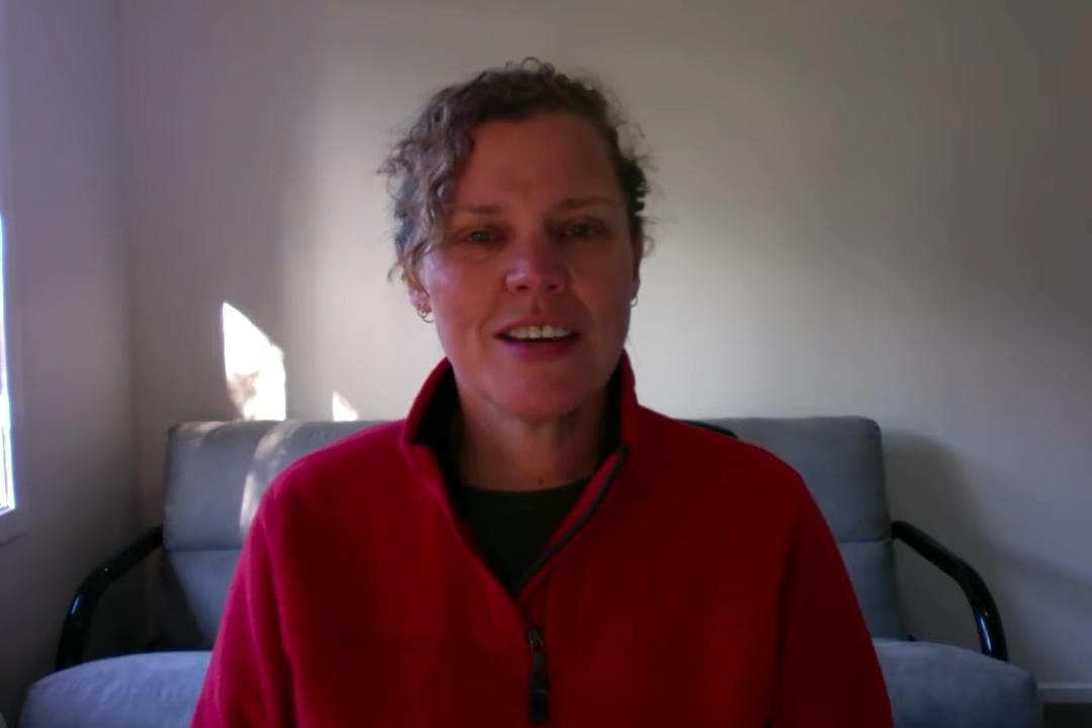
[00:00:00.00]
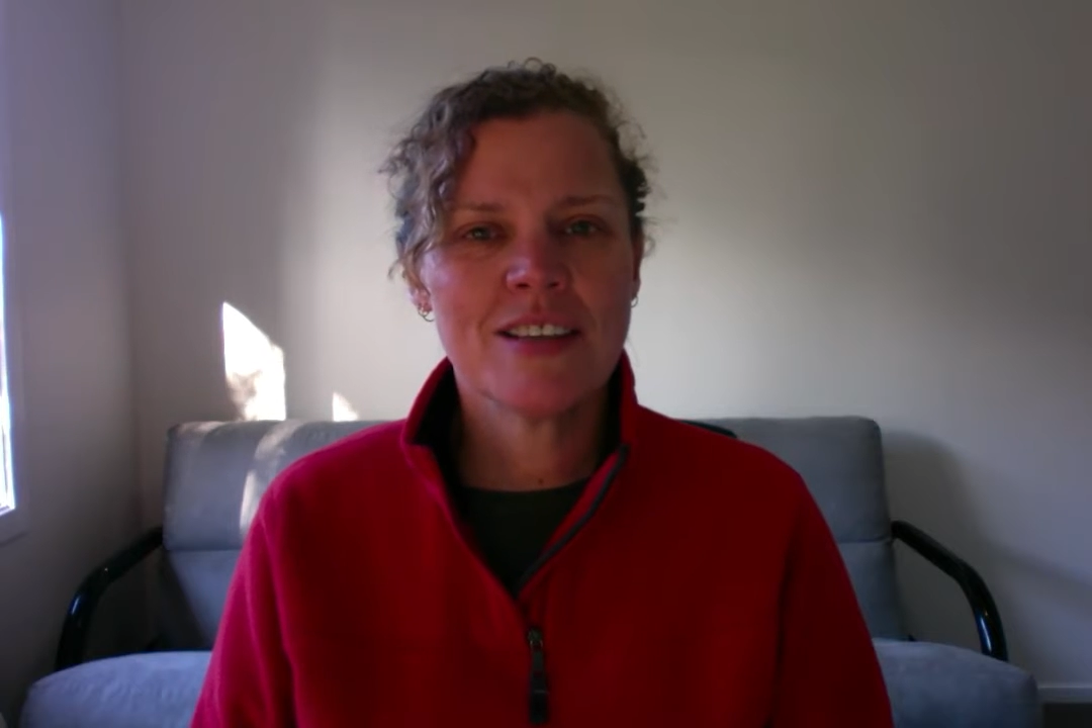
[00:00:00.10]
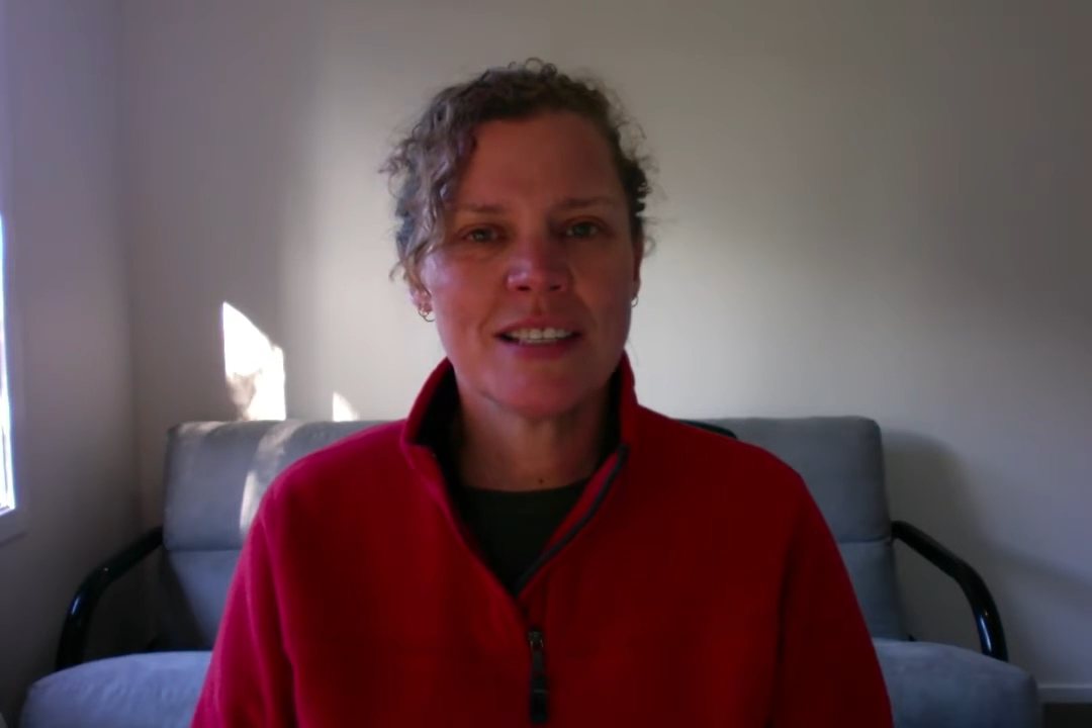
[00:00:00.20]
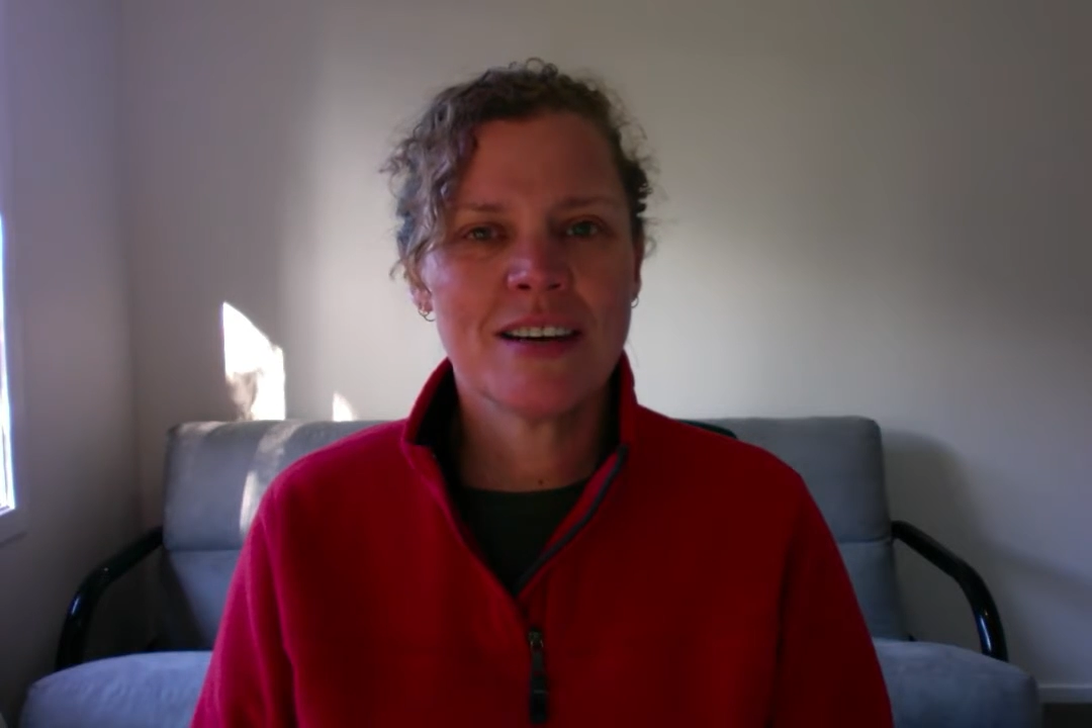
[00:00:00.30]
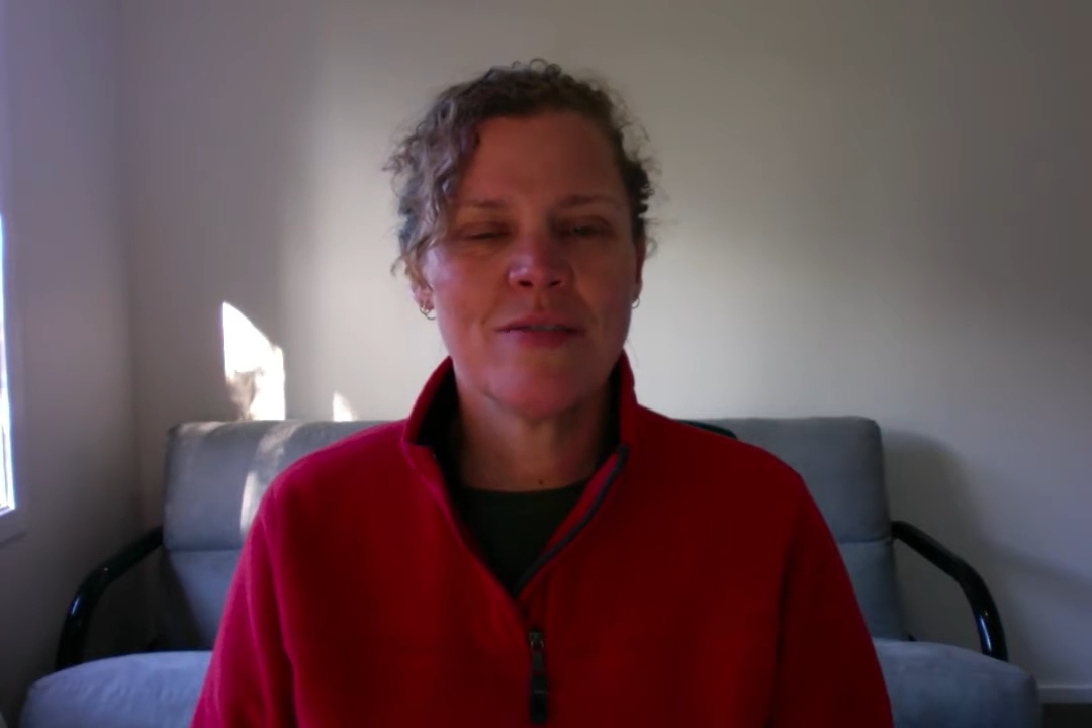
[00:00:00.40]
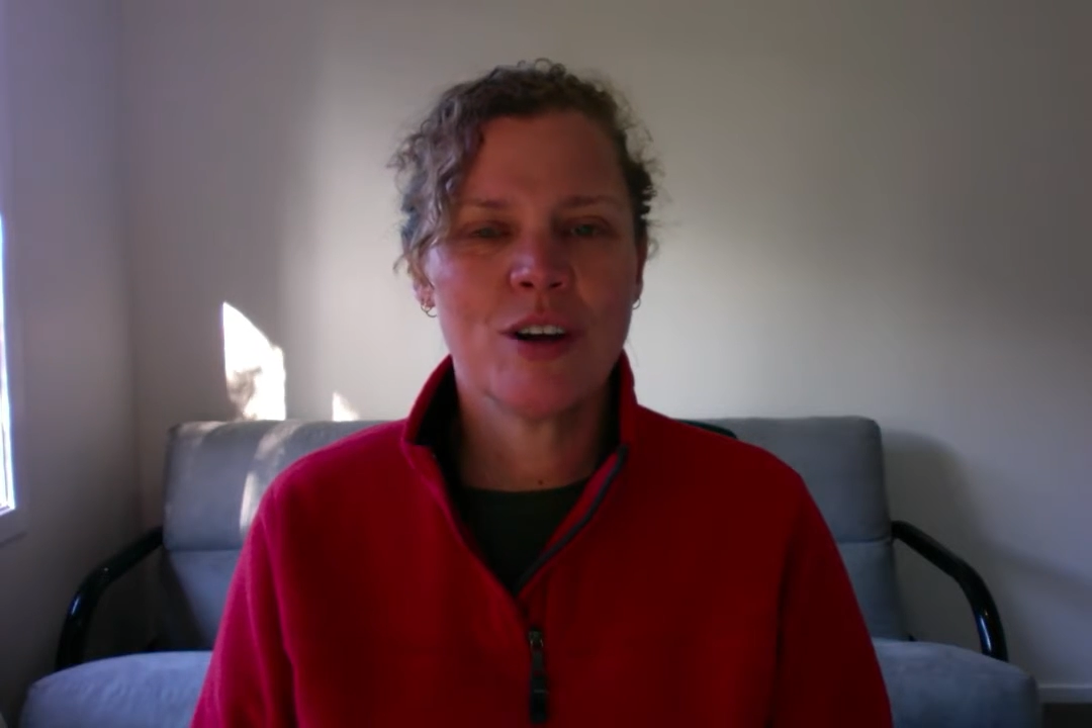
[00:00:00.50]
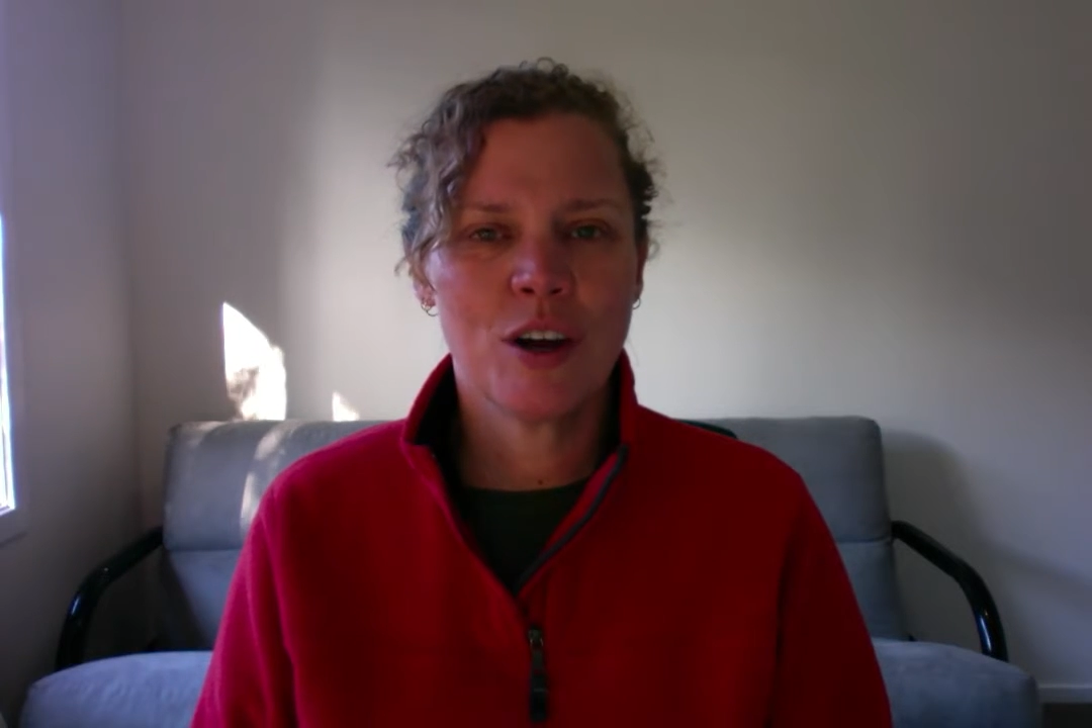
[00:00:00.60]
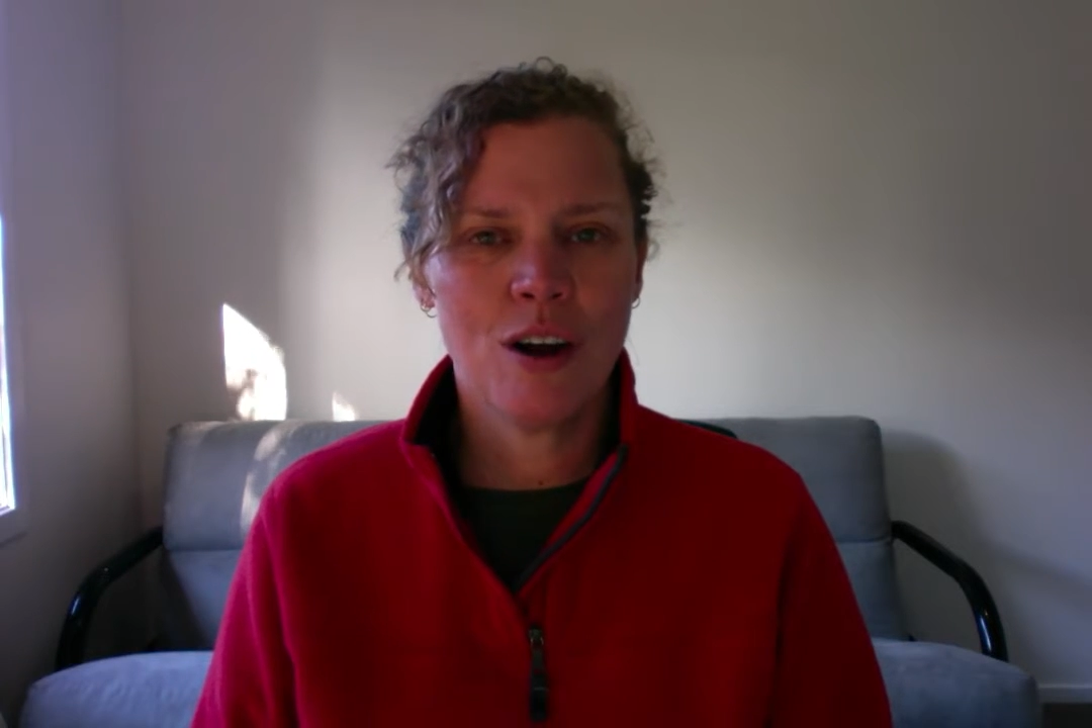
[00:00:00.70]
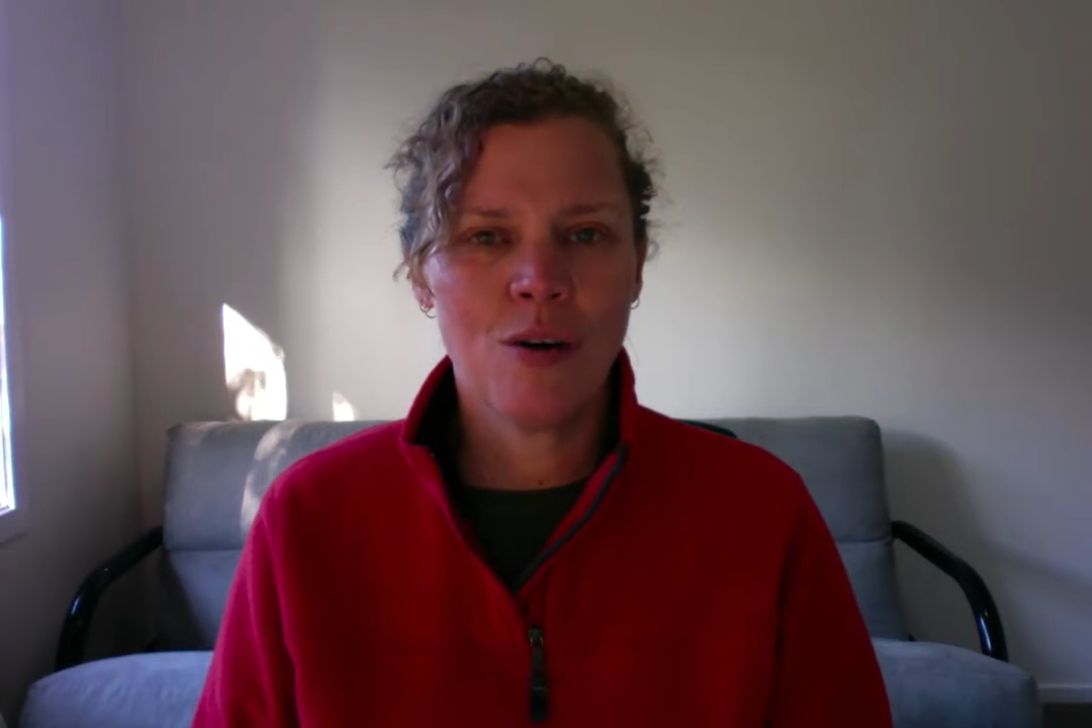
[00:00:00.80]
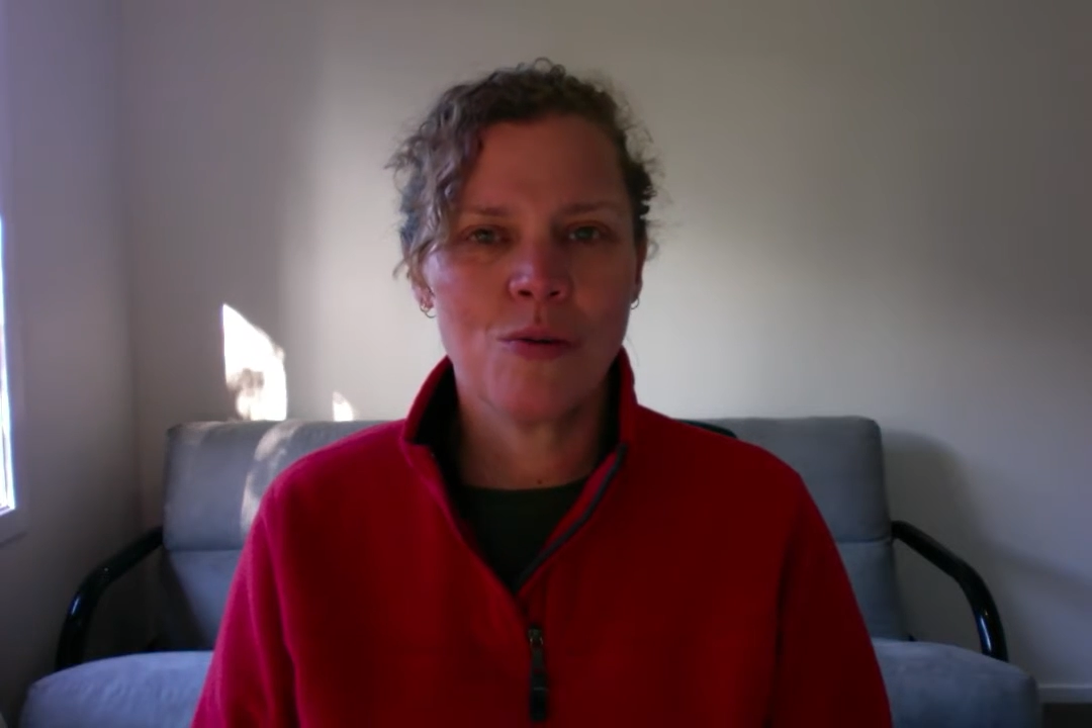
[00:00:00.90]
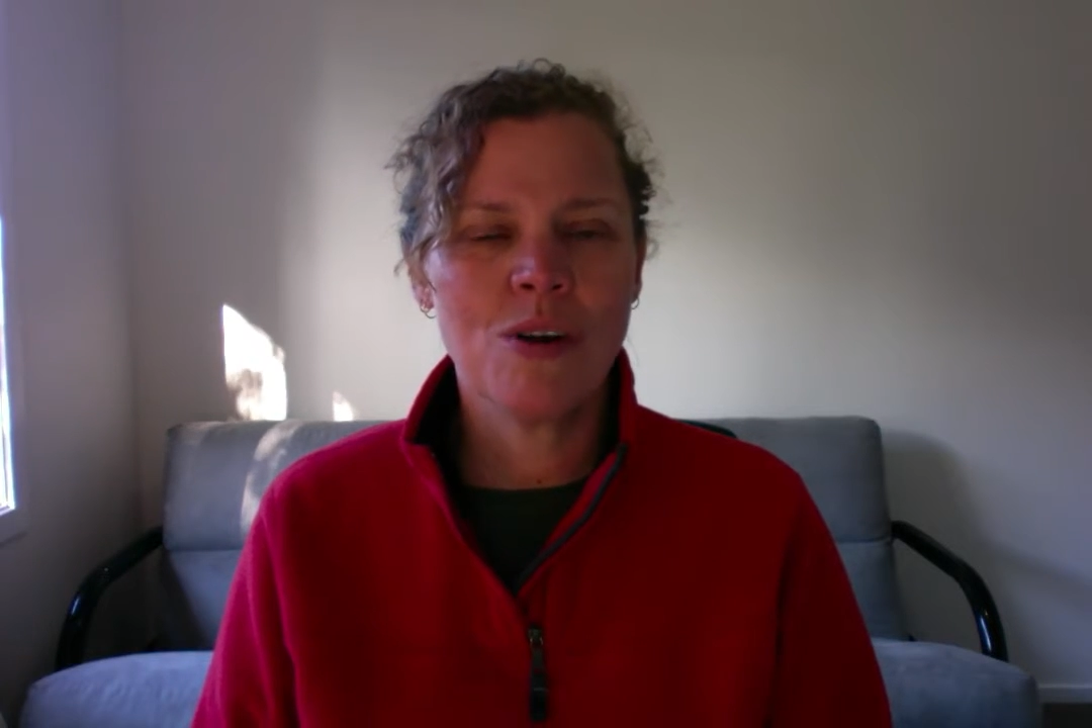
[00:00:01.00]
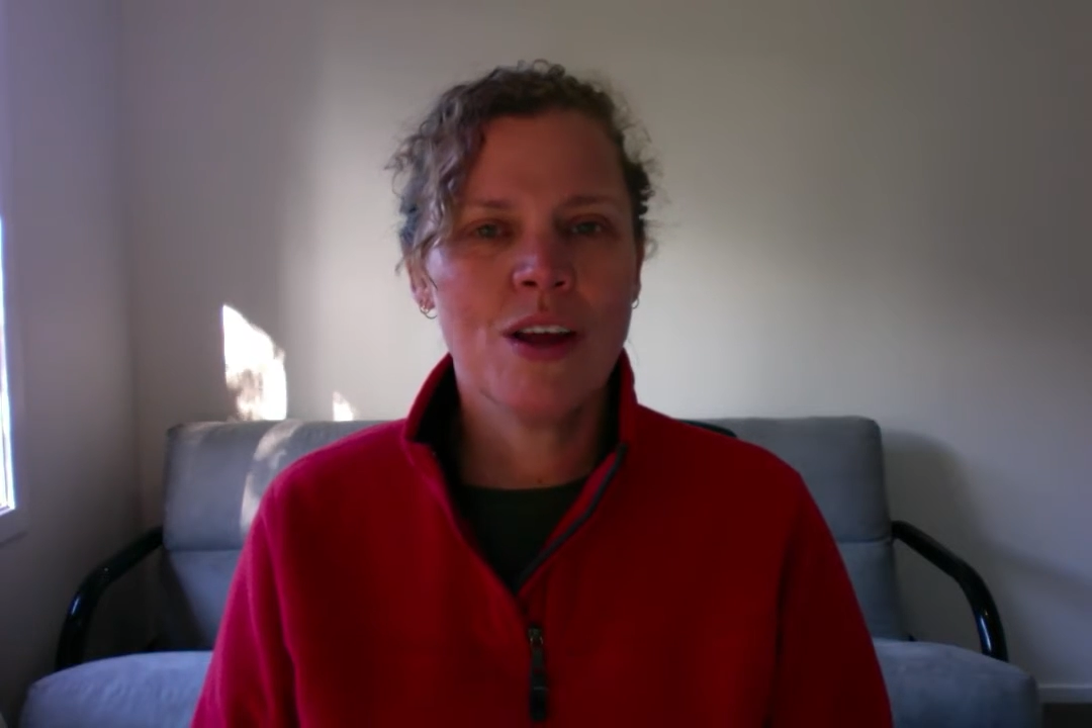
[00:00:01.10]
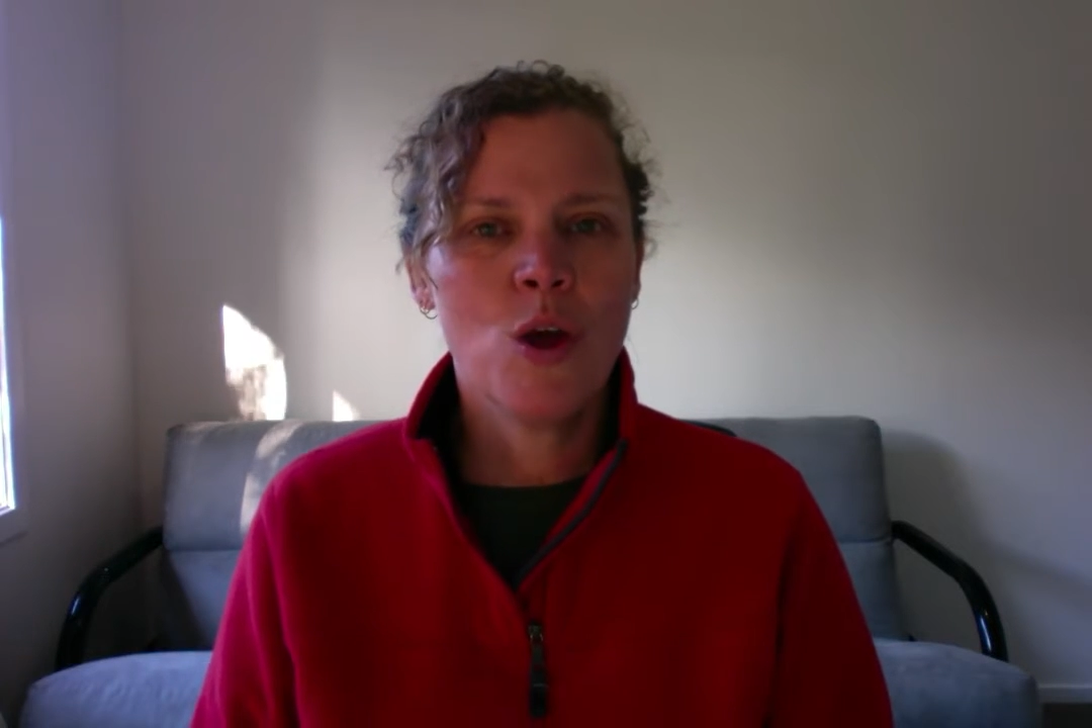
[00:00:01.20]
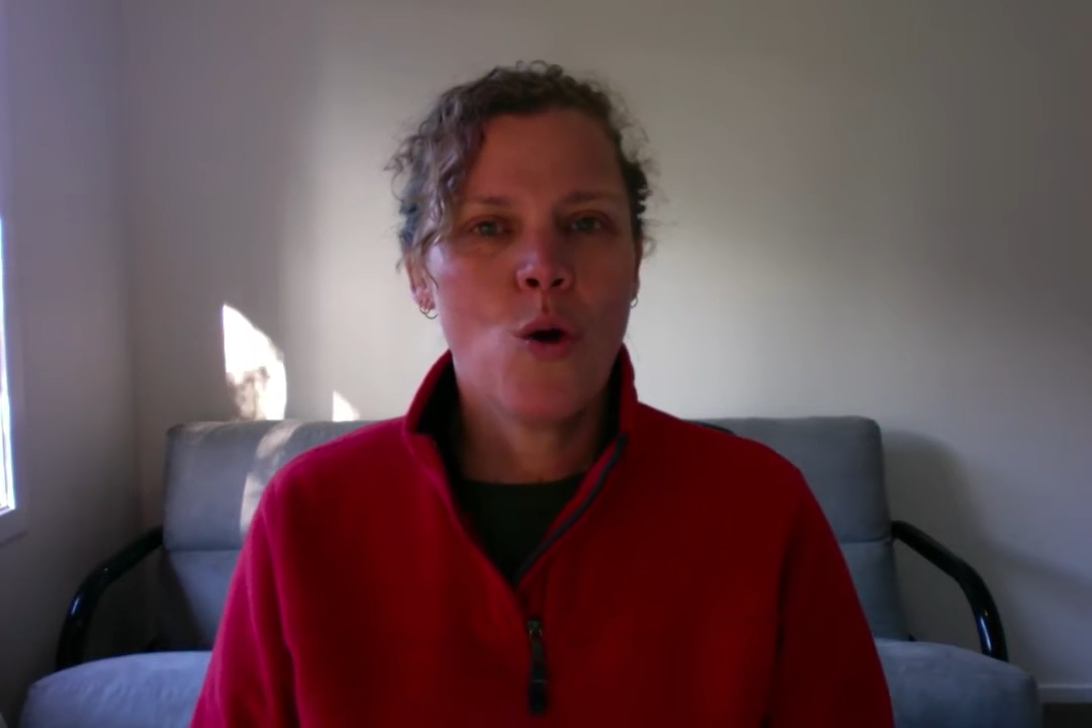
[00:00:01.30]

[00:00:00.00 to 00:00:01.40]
yourself a goal